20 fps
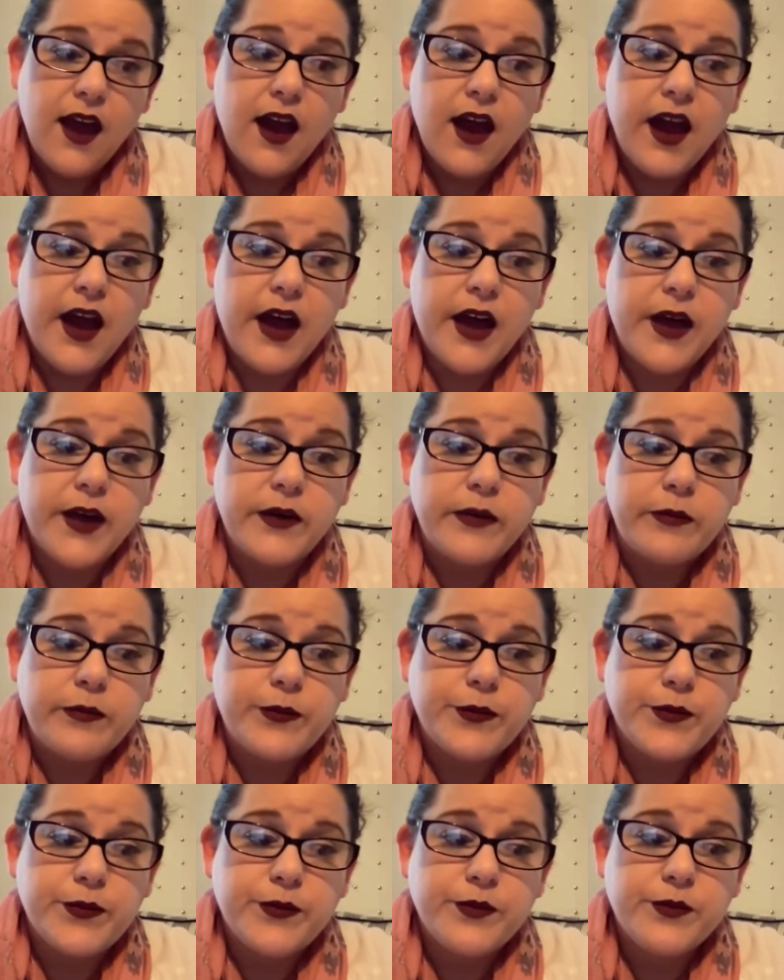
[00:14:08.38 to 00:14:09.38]

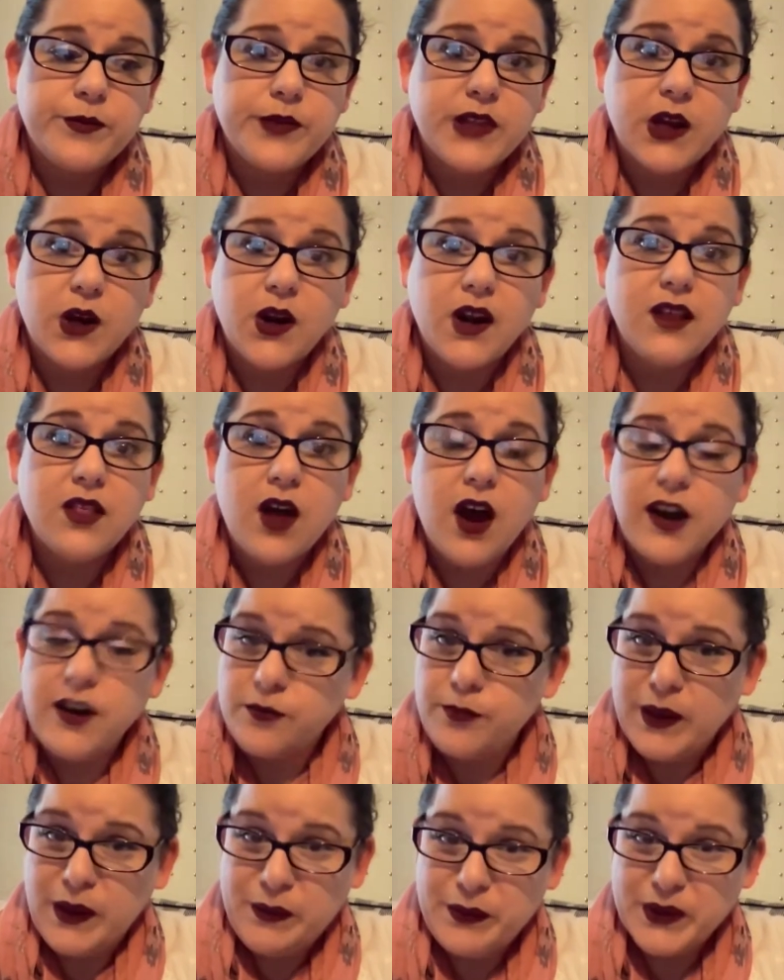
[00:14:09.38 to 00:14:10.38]
There are a lot of
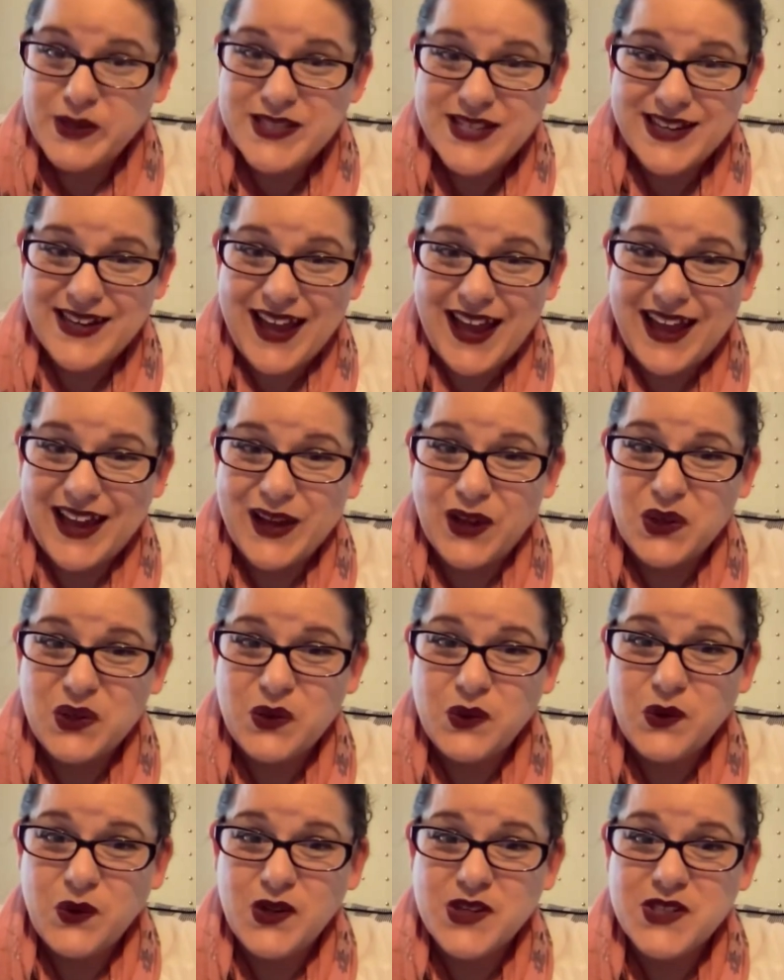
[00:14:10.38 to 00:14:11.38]
people today
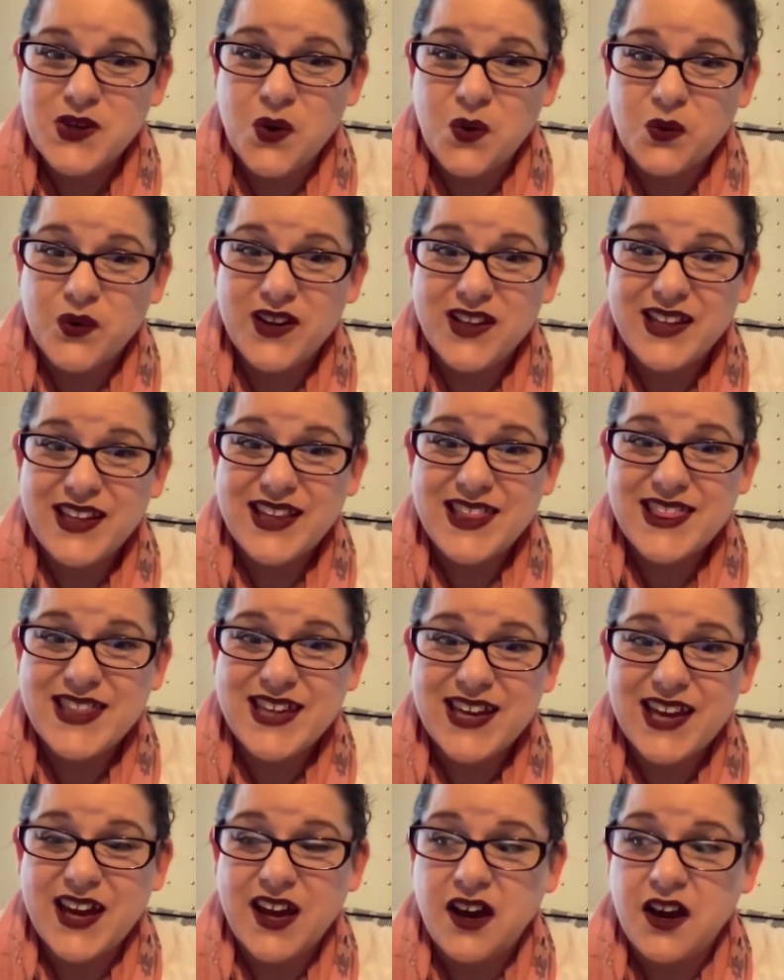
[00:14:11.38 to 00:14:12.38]
who don't really
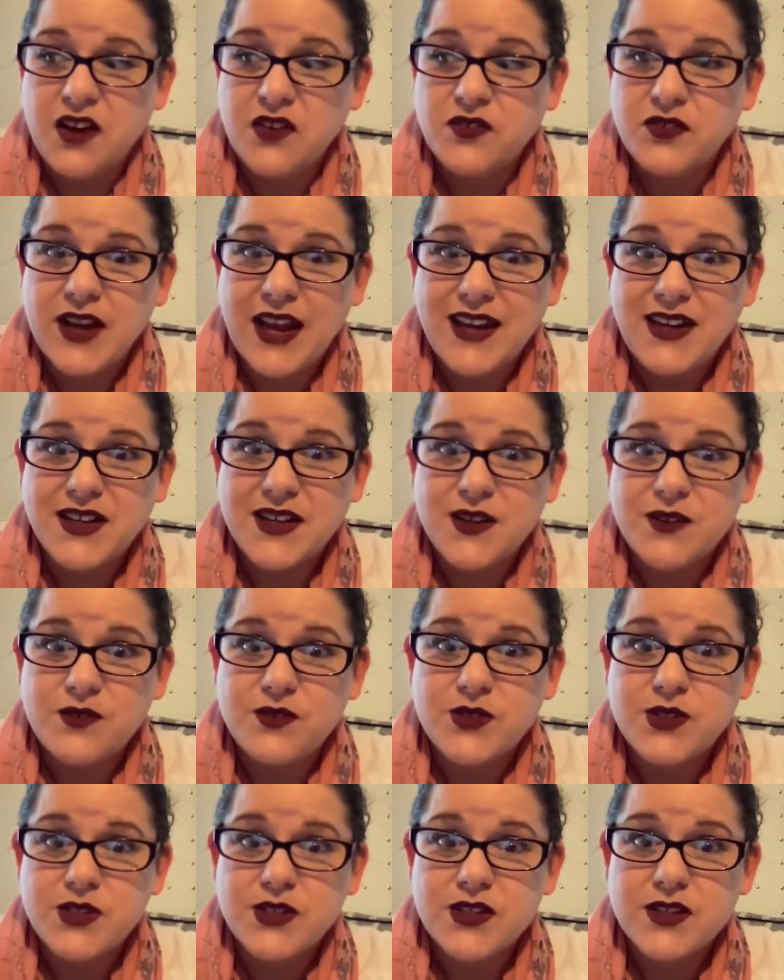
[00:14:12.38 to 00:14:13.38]
think of
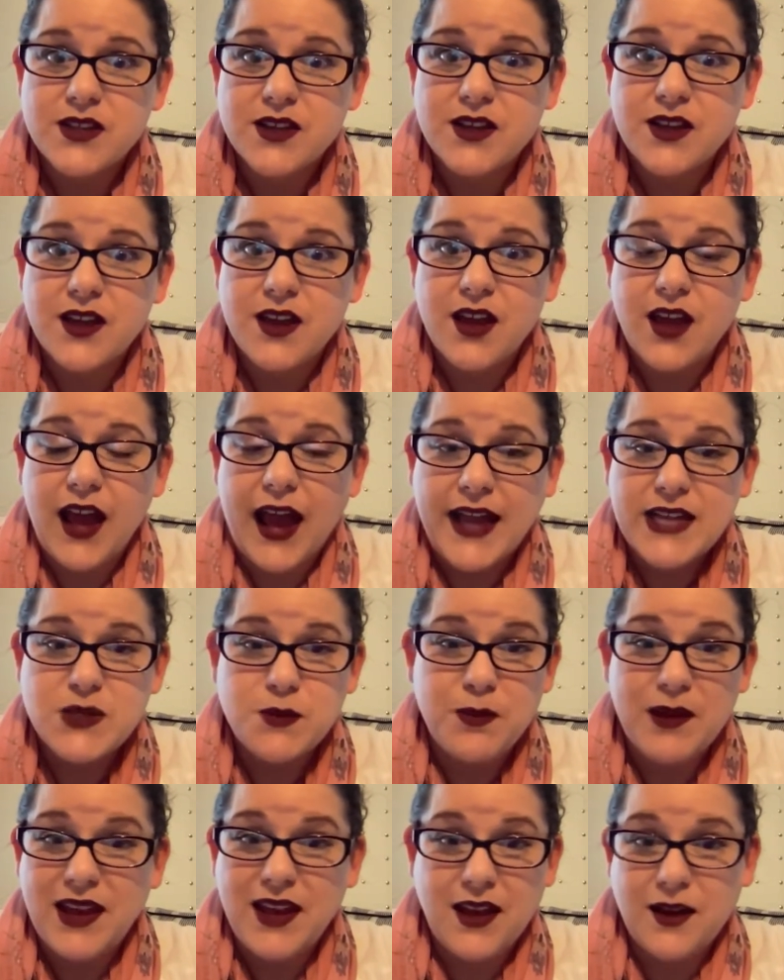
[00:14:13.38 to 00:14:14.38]
natives as
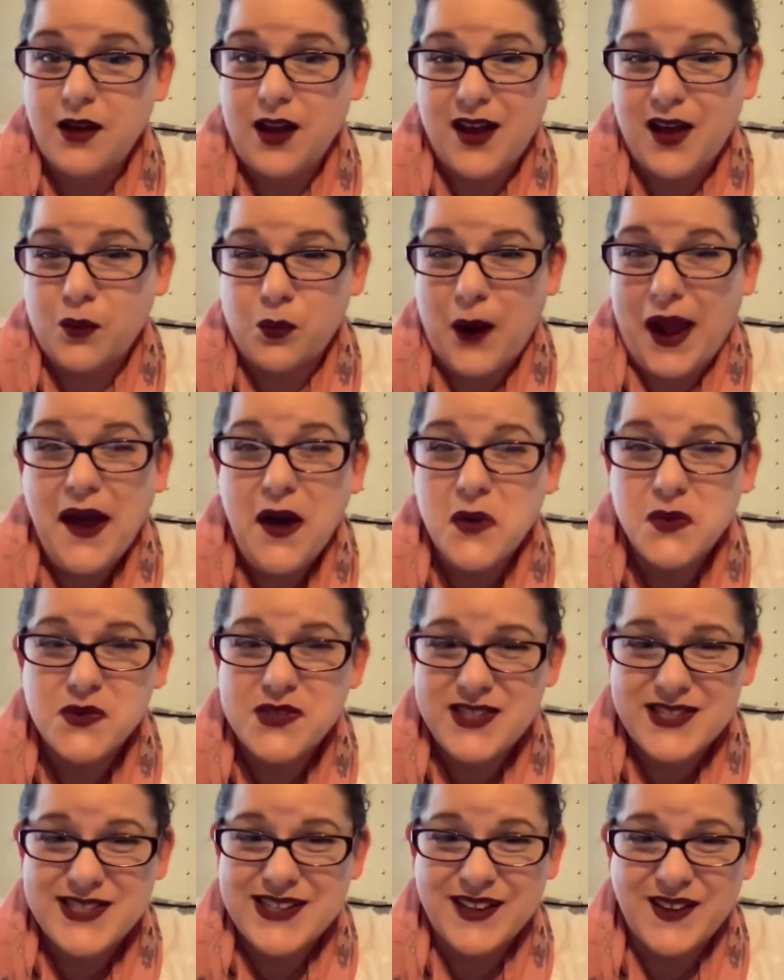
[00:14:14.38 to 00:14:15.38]
being around
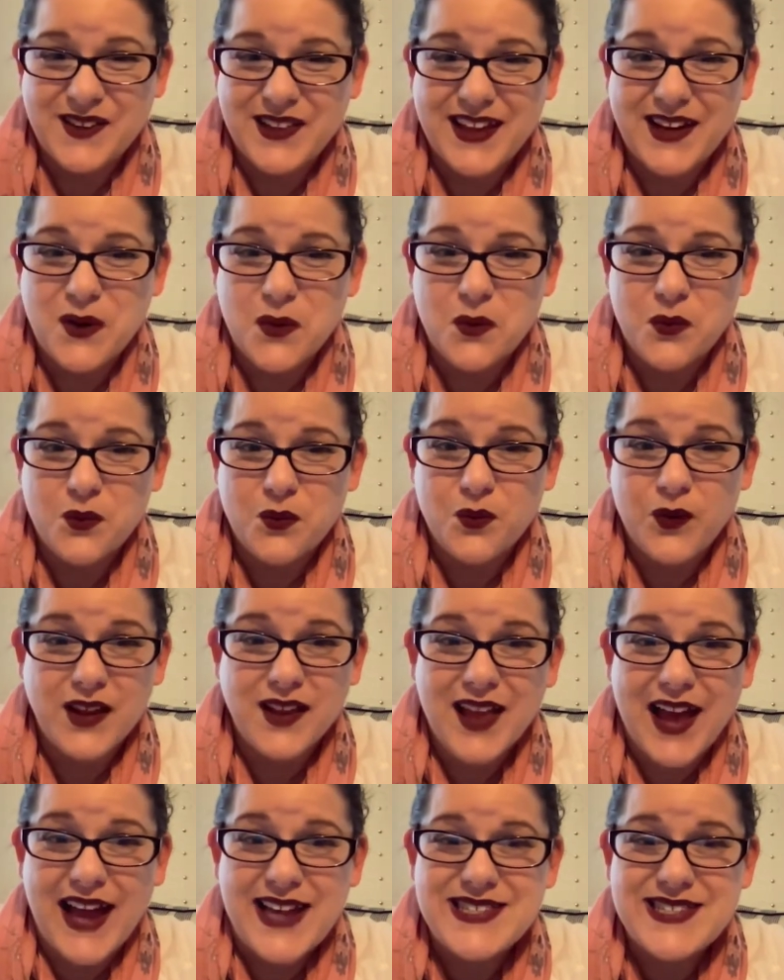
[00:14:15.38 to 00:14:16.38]
still. They don't
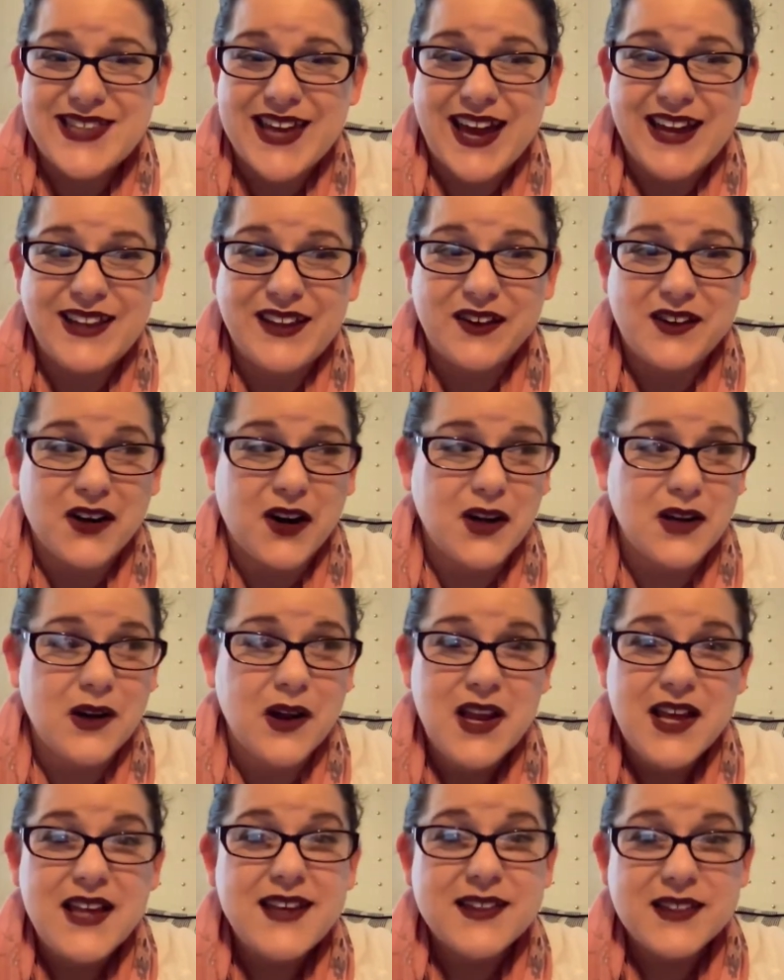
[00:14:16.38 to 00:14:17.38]
realize that there are
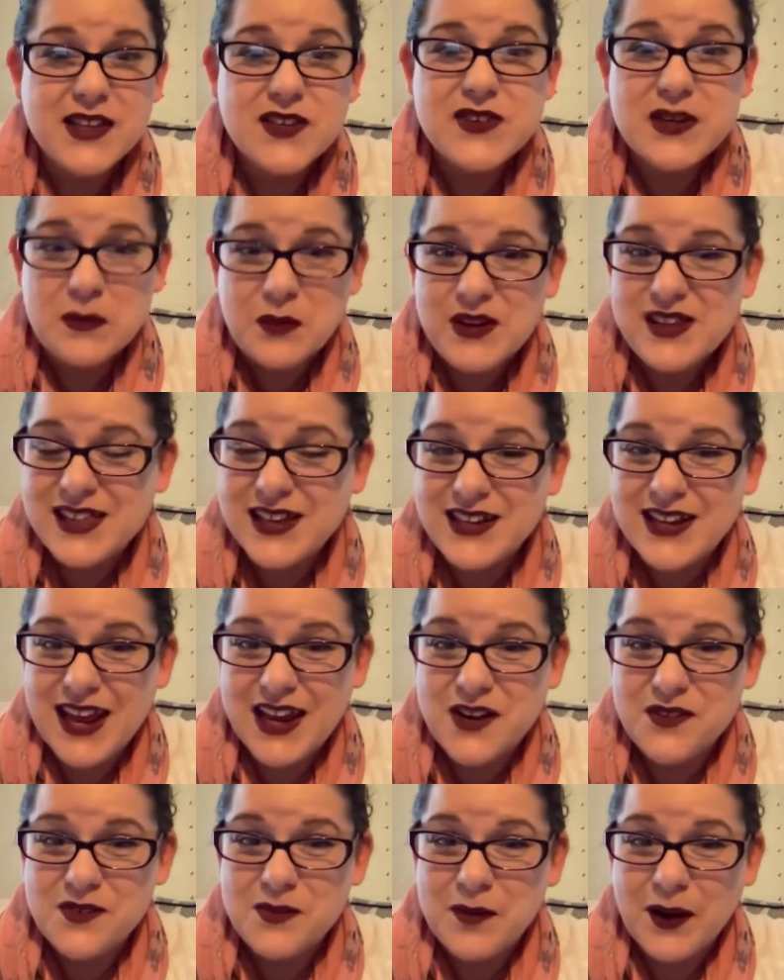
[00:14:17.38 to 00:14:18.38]
living, breathing
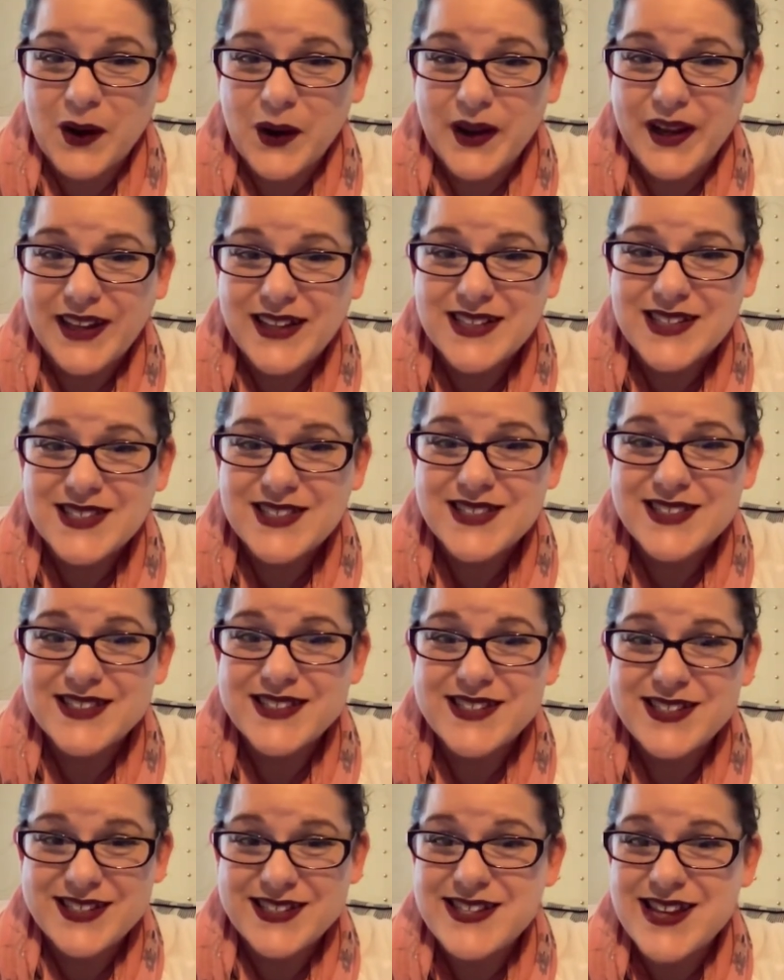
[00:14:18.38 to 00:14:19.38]
Native Americans
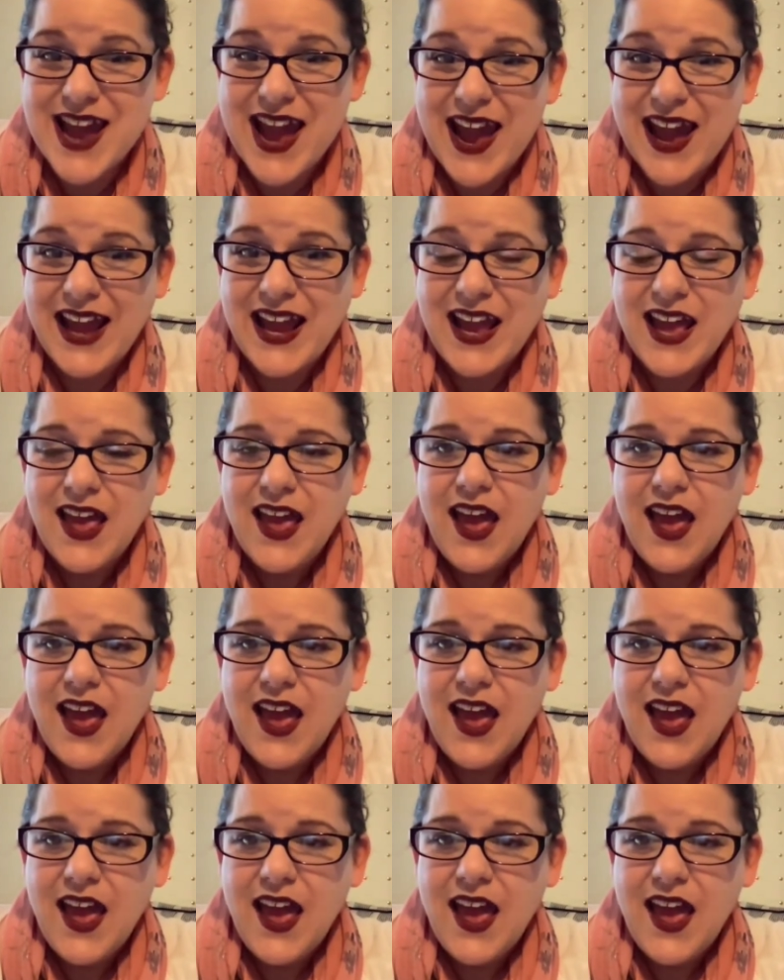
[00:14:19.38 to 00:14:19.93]
today.